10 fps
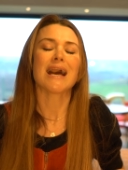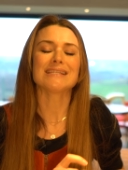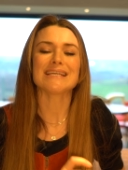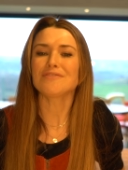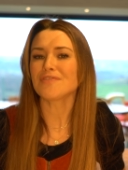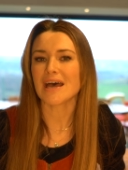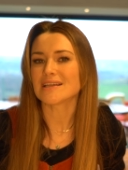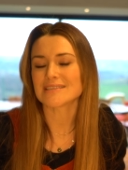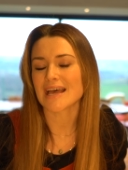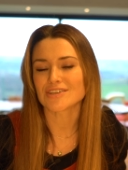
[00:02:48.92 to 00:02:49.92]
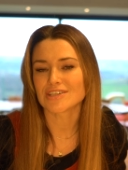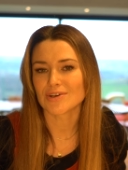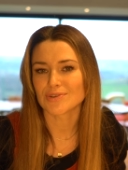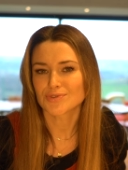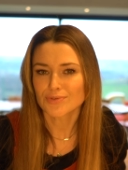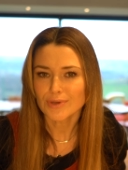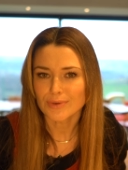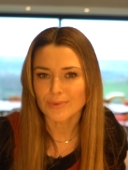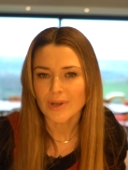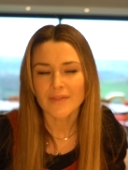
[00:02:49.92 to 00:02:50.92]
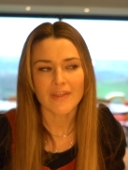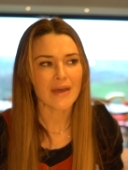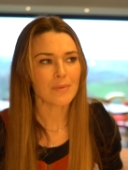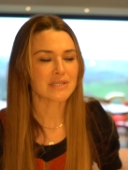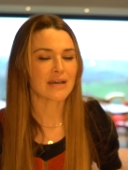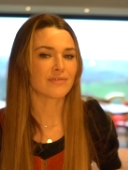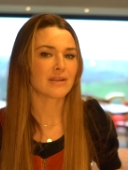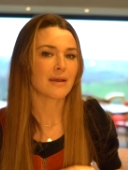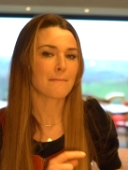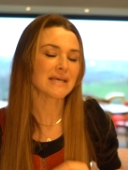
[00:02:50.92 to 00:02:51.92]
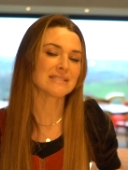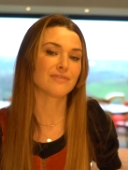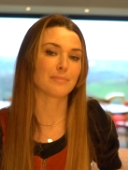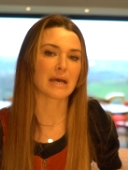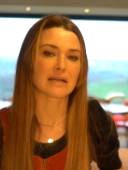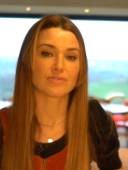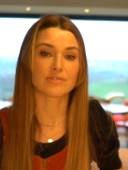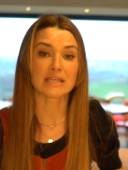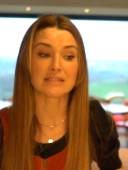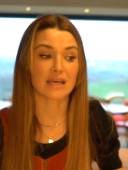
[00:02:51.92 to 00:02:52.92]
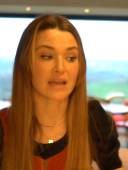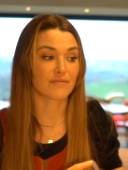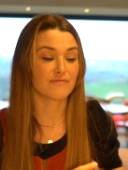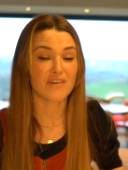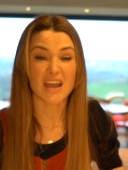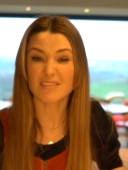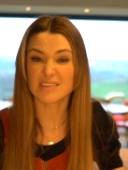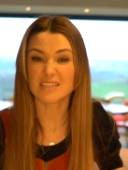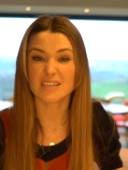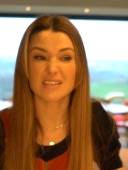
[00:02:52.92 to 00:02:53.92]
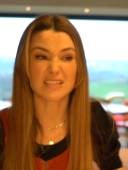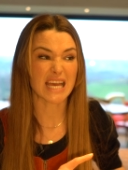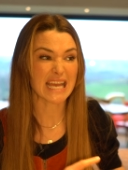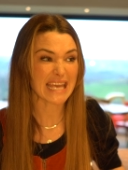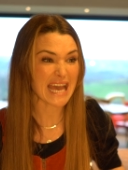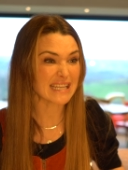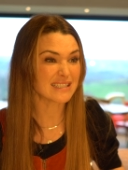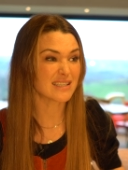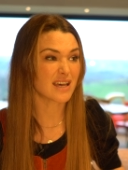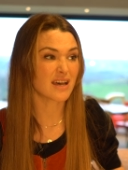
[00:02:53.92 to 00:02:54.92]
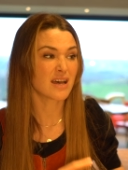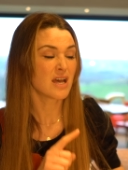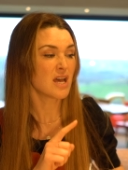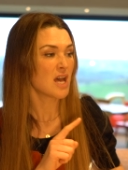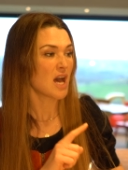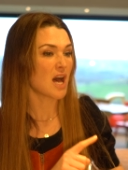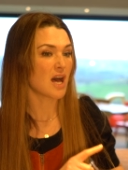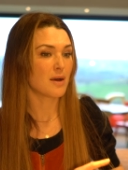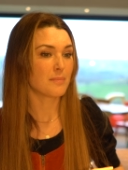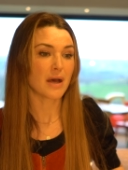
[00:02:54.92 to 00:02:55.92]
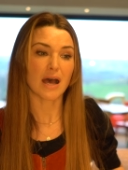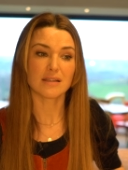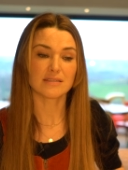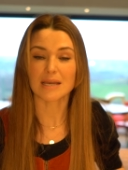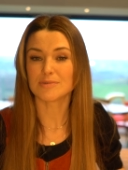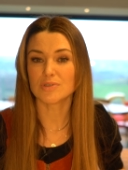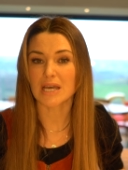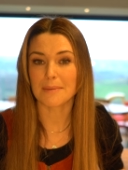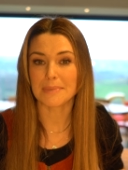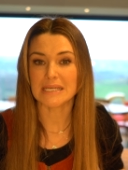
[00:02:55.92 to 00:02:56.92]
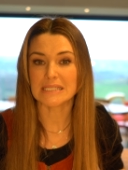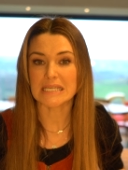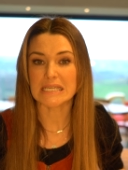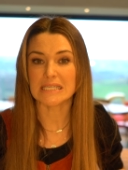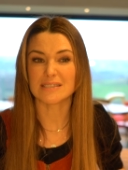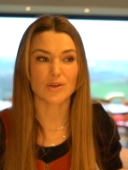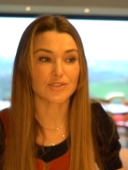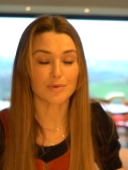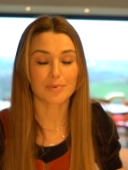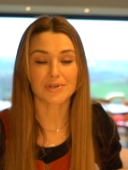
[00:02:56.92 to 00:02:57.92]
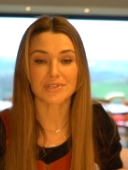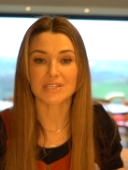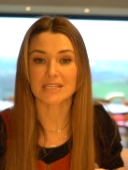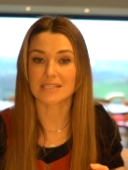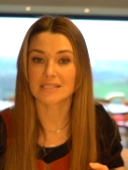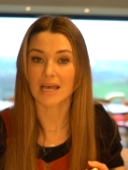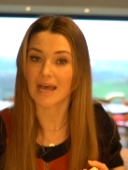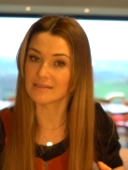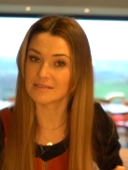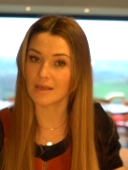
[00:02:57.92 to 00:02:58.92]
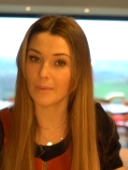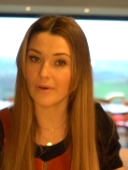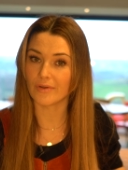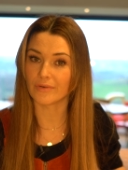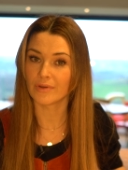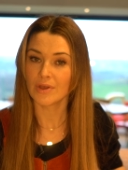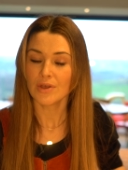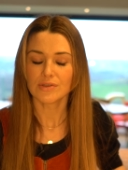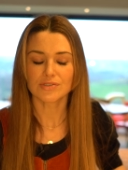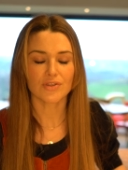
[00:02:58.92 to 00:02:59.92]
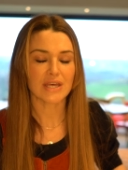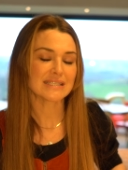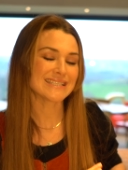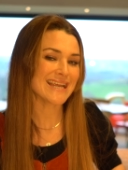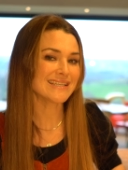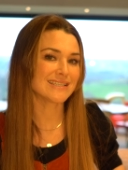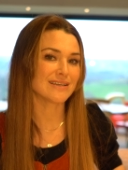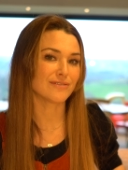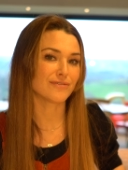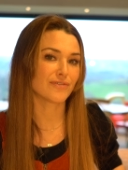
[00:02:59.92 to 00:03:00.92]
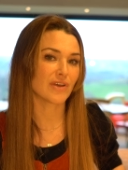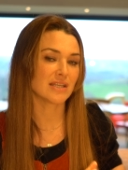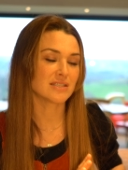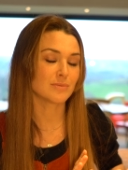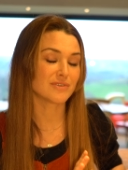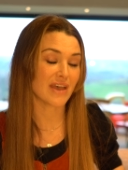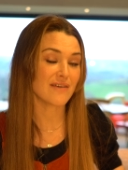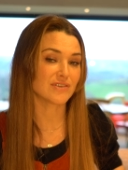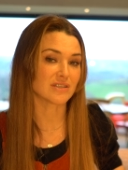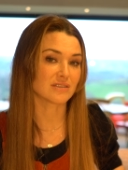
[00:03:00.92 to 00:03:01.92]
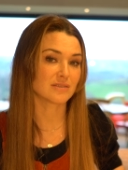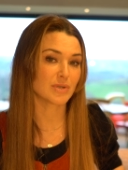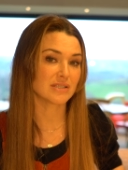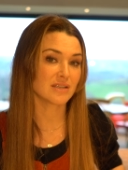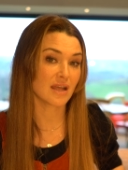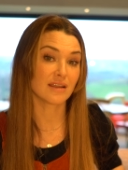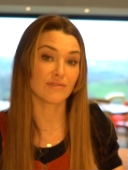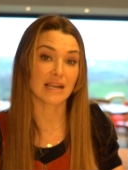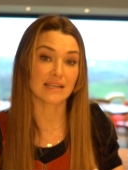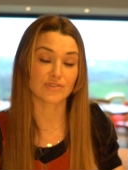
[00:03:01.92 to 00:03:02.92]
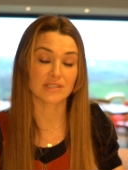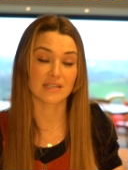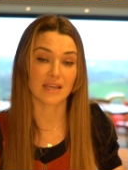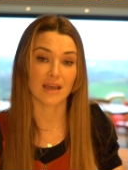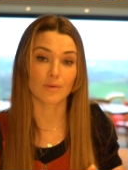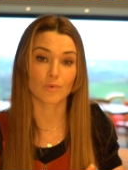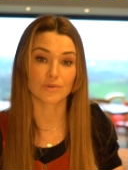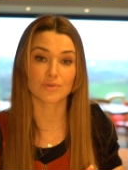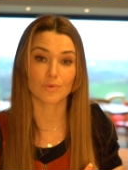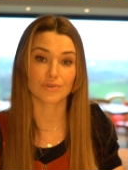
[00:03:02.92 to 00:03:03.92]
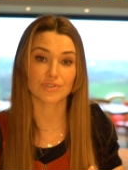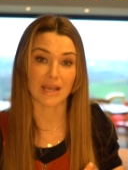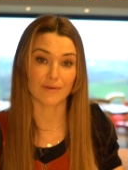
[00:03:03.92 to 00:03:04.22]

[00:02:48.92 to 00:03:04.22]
And if that's actually all true, then that would have a massive impact on things like viruses, cancer, um, type 2 diabetes, osteoporosis, and so on. So that's tentative in terms of evidence, but it's certainly really interesting and one to watch